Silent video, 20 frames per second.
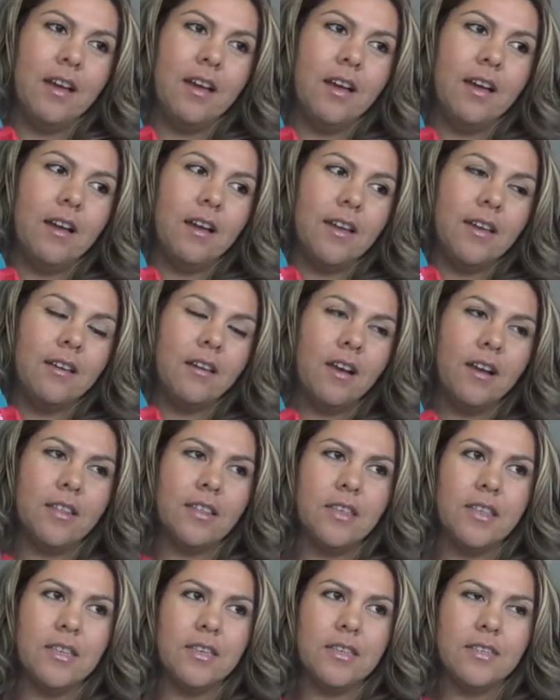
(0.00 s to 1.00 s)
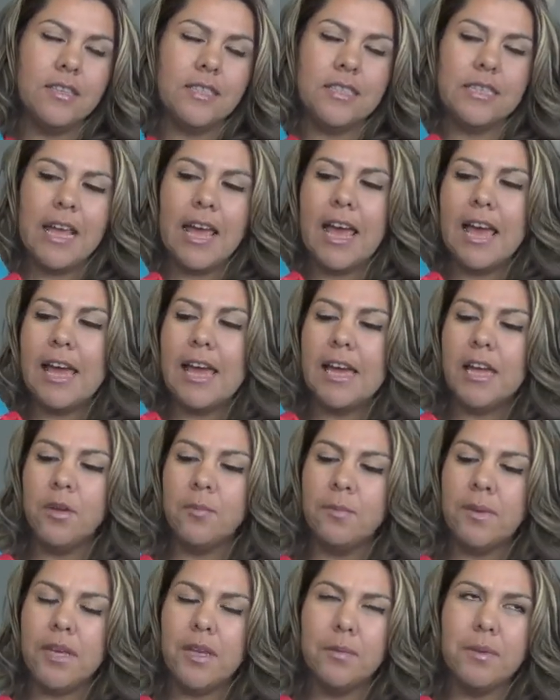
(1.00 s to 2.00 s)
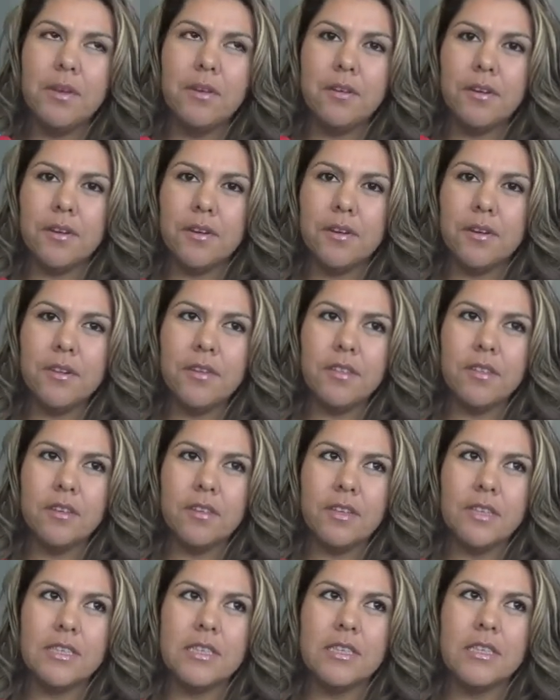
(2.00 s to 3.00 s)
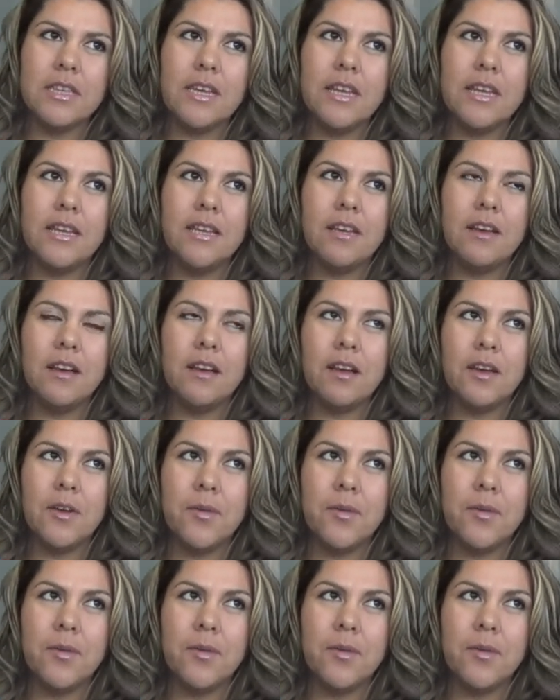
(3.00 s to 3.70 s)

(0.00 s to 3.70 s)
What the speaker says: I got this at Baby Earth. It's a